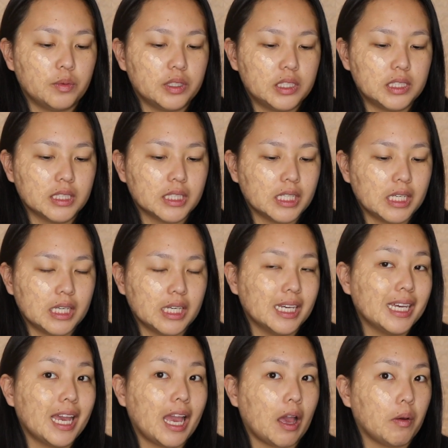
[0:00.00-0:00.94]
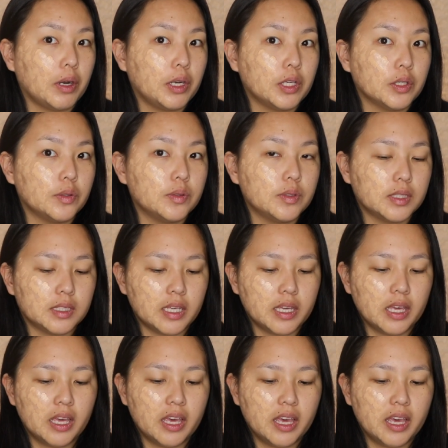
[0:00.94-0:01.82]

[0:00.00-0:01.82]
we'll see how it goes.